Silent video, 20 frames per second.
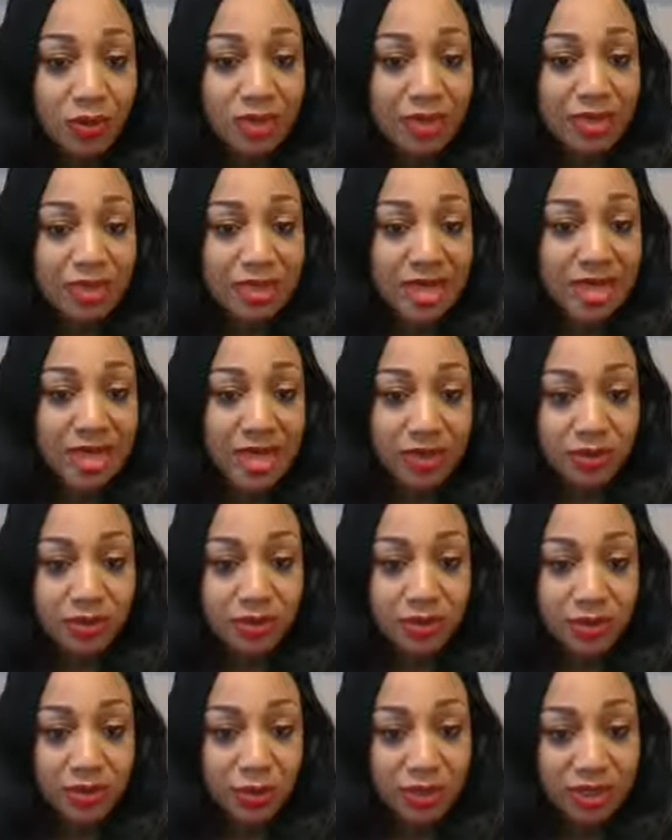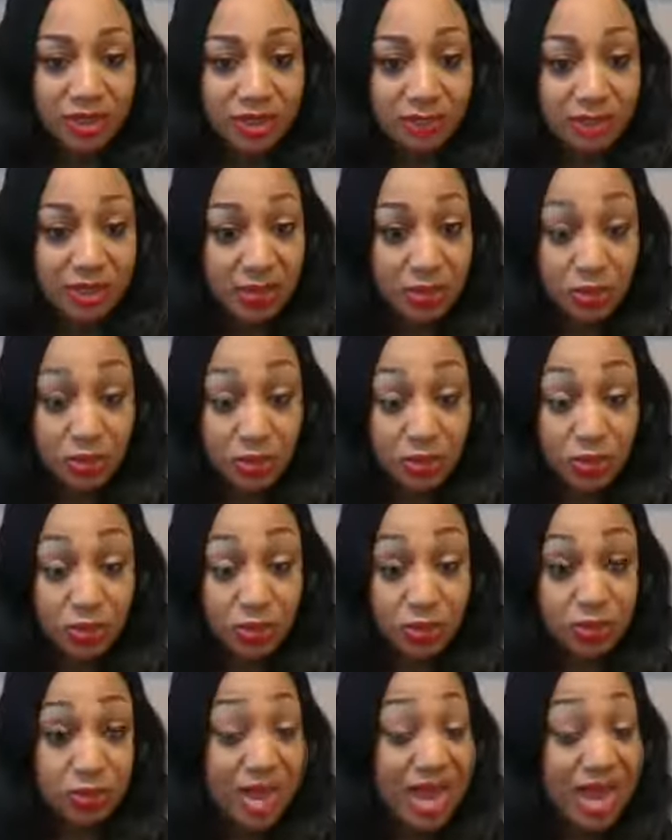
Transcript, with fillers: because I absolutely wouldn't be able to do